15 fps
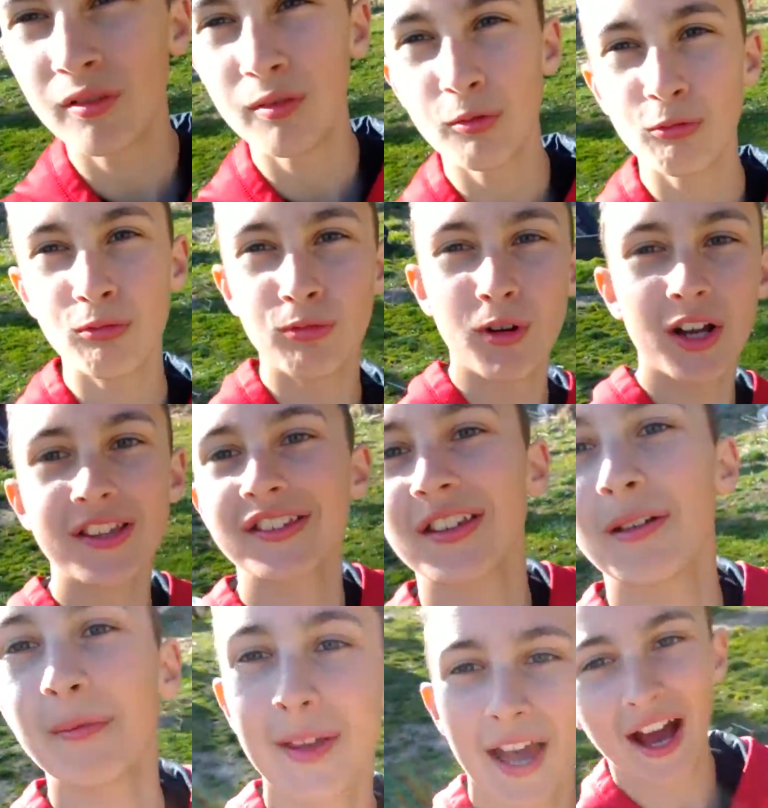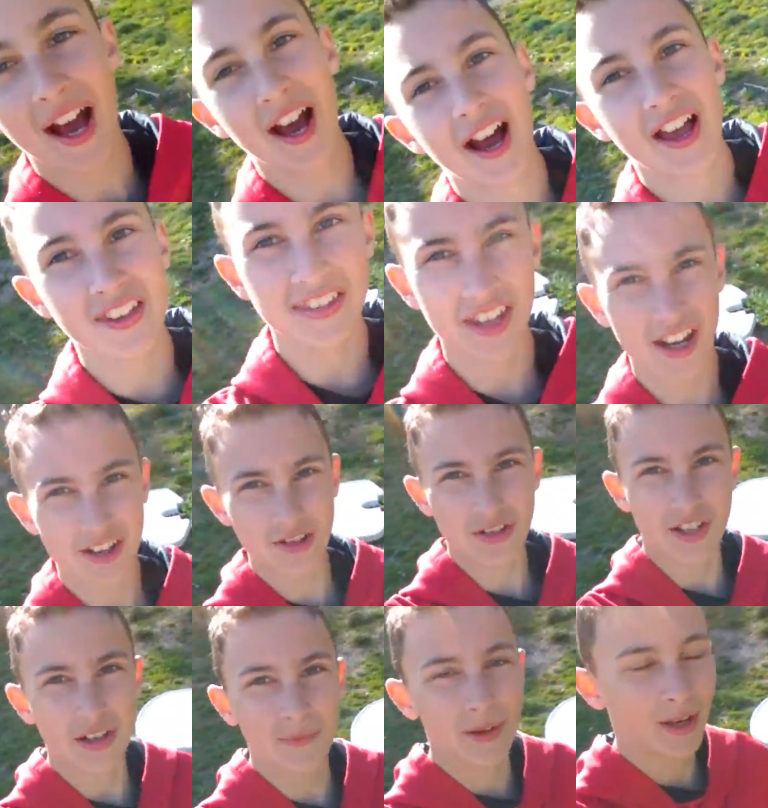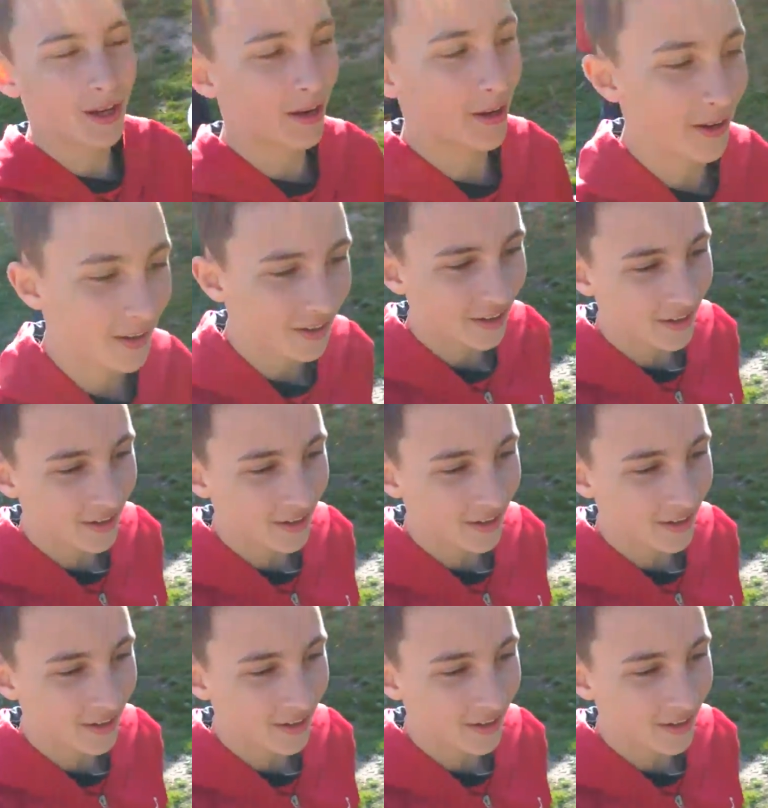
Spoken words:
What's up, guys? Danger Team here.